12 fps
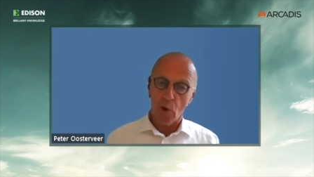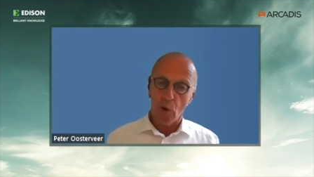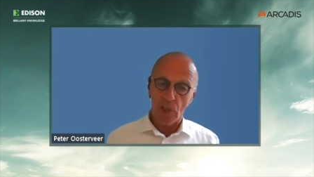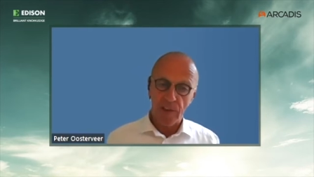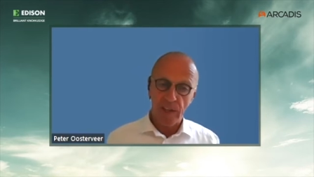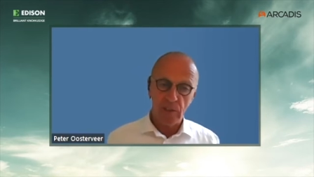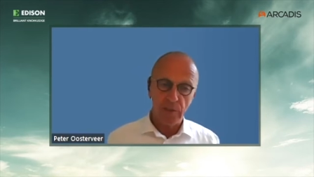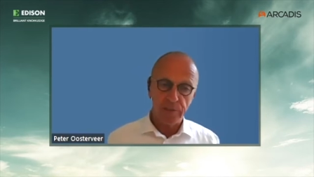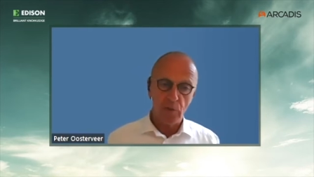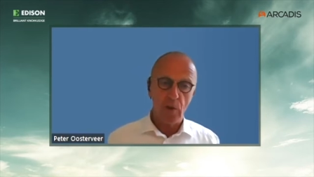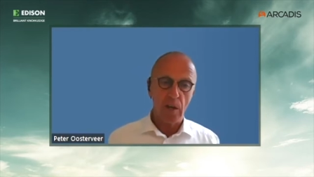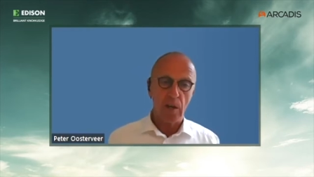more attractive
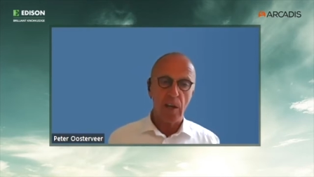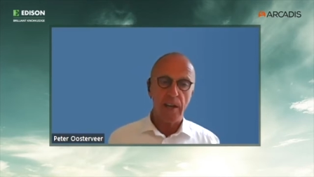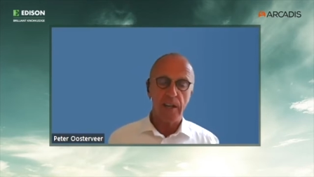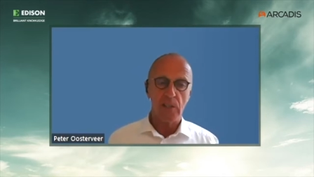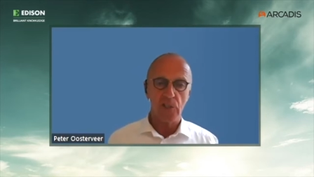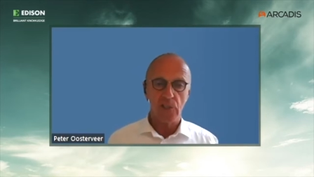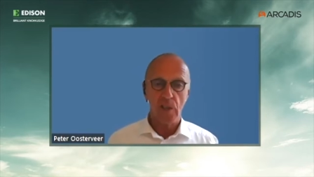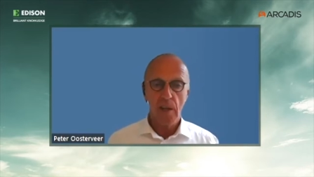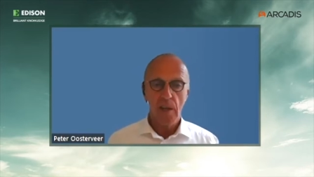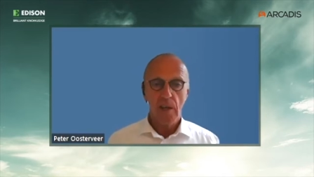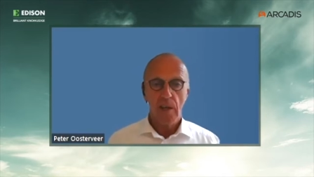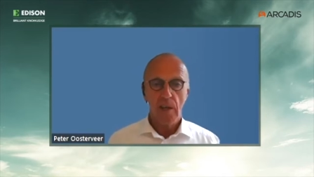to our clients,
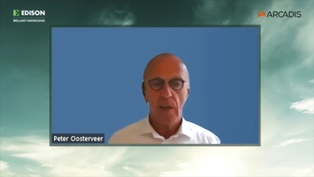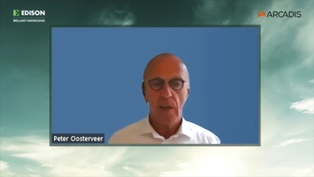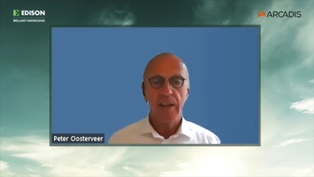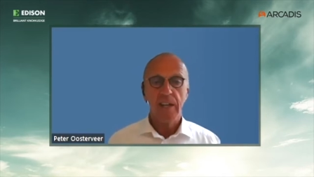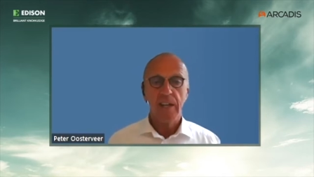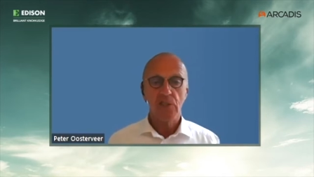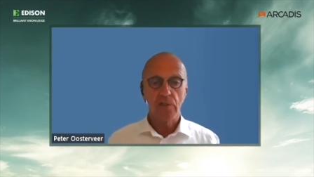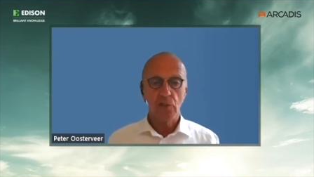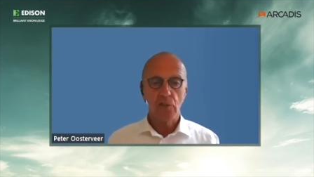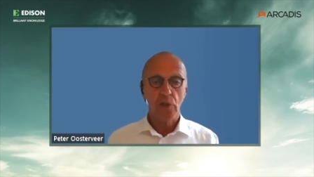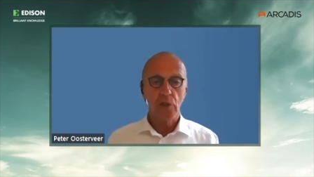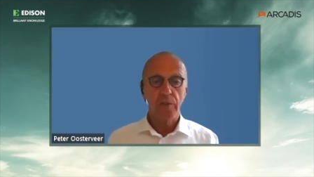uh, and as a
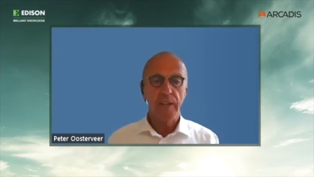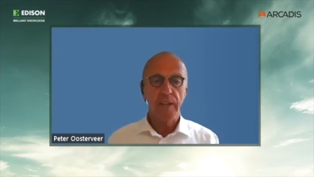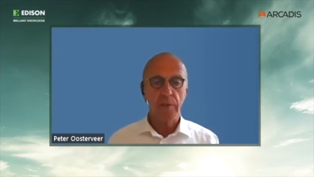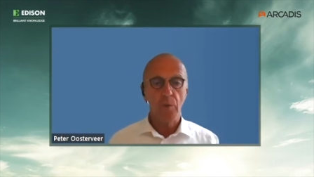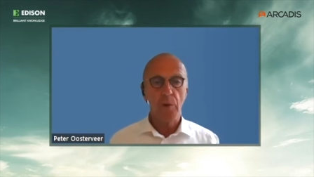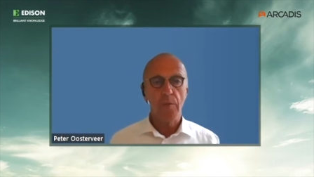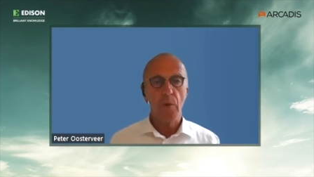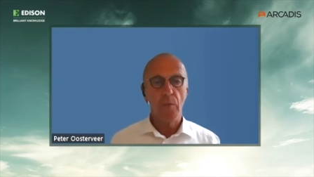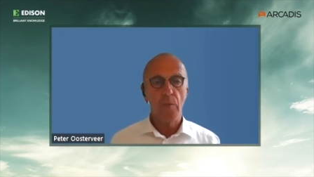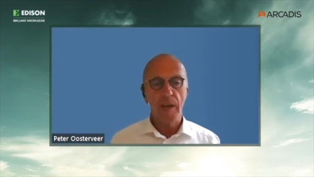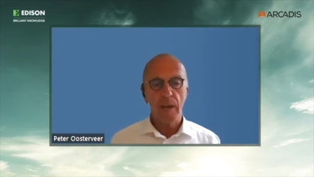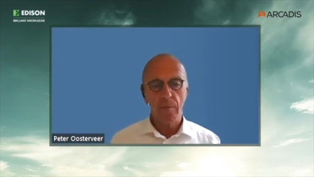result of that, we will
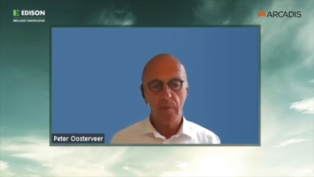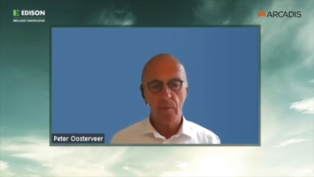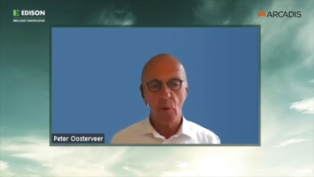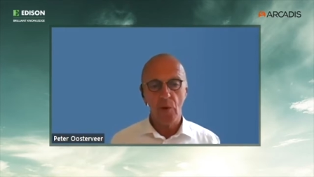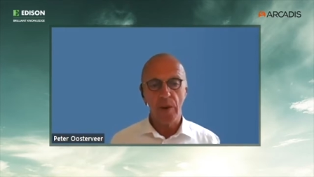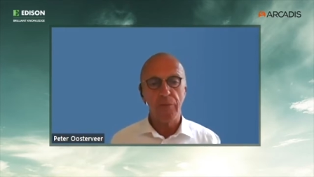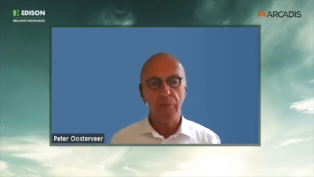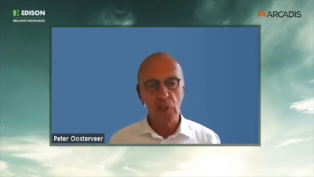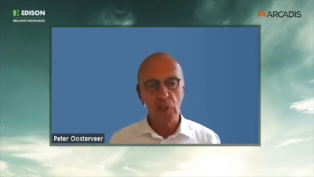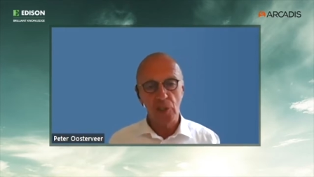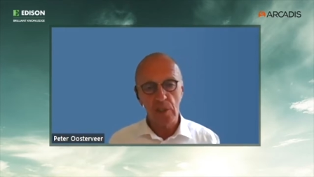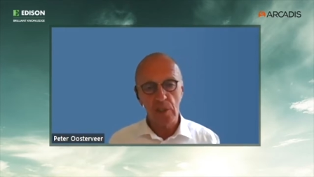become more
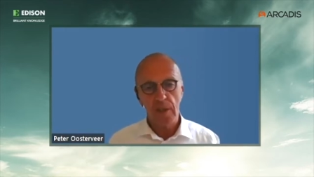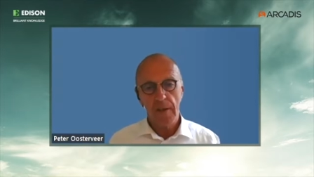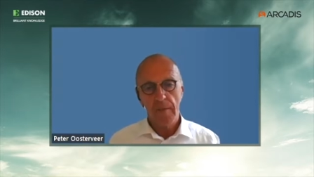efficient,